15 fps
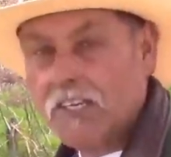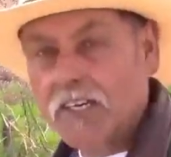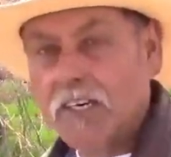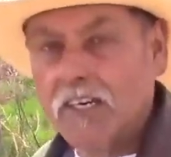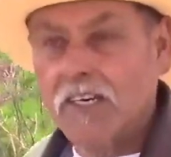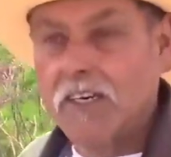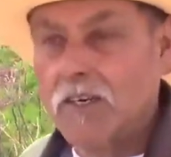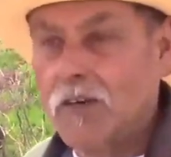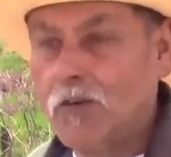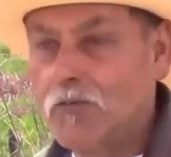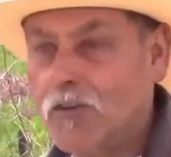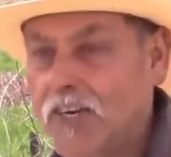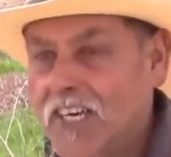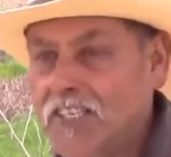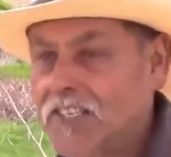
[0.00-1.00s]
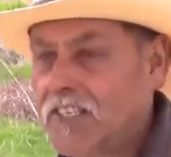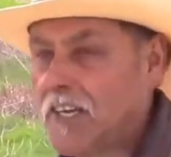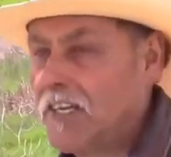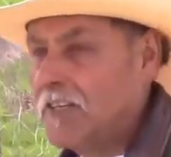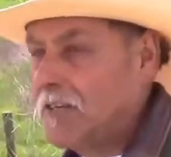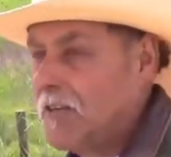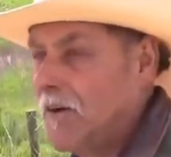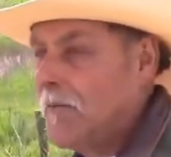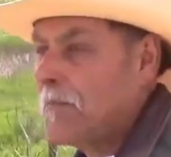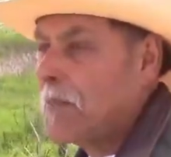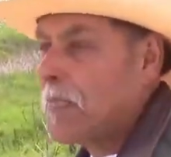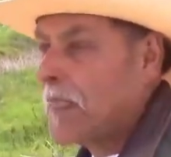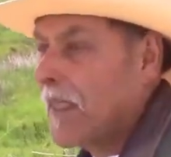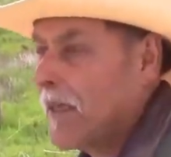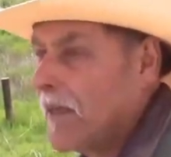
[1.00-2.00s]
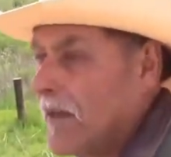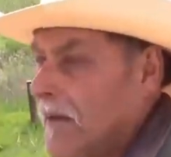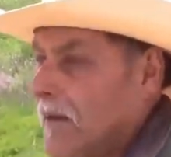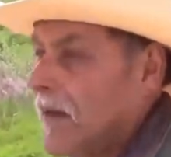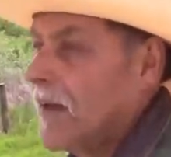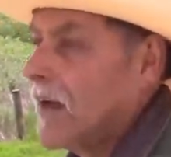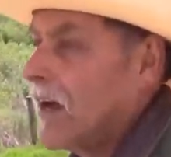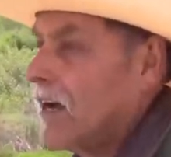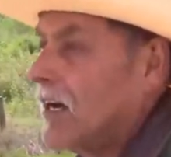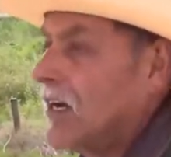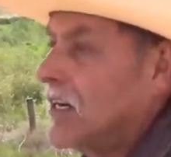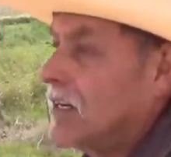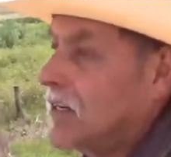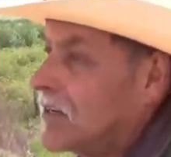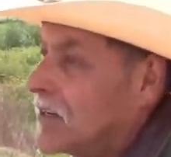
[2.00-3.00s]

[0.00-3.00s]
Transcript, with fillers: uh, overnight stay, you know. Uh,